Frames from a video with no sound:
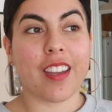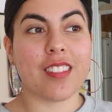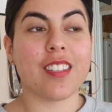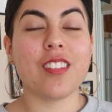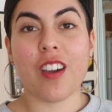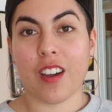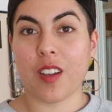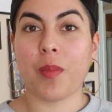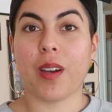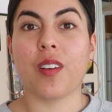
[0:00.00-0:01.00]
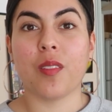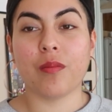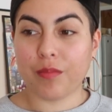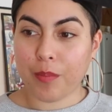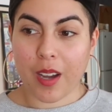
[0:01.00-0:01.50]
I did talk
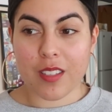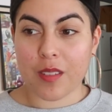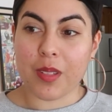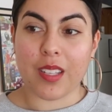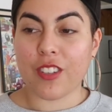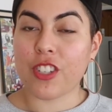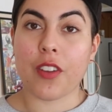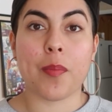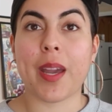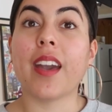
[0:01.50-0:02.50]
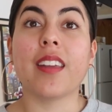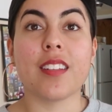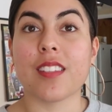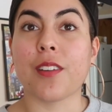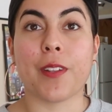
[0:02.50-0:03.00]
about possibly shaving my head
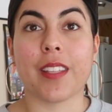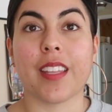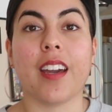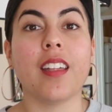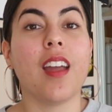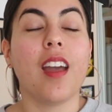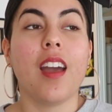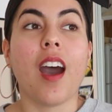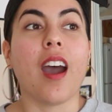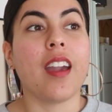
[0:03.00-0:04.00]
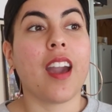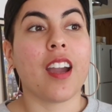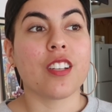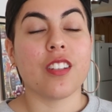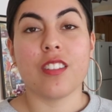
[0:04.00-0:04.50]
and stuff like that. I
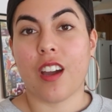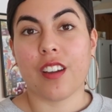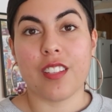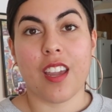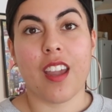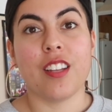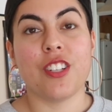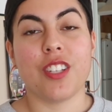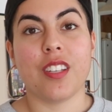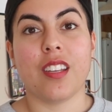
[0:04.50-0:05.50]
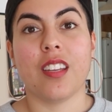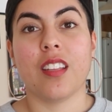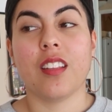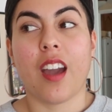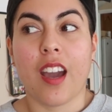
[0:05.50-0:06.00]
actually talked to
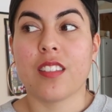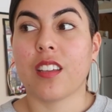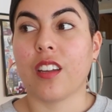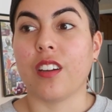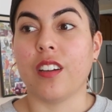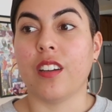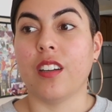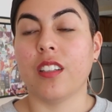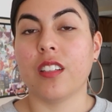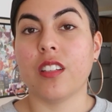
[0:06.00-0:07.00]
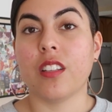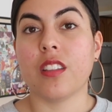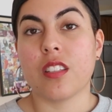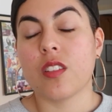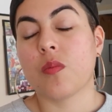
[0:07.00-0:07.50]
Angie, asking her,
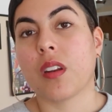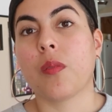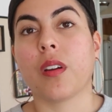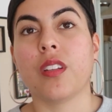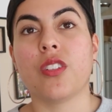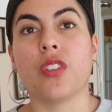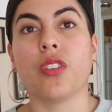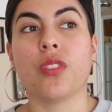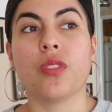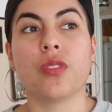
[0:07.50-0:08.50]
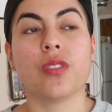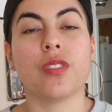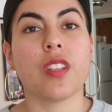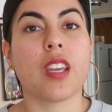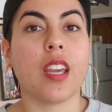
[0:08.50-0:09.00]
this is what I want to do.
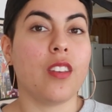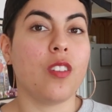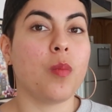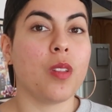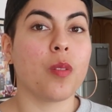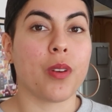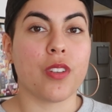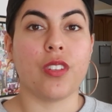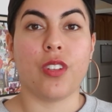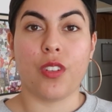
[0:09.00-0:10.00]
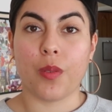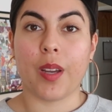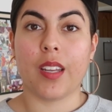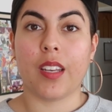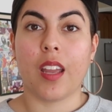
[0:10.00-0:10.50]
Can you be the person to do
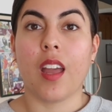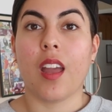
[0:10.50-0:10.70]
it?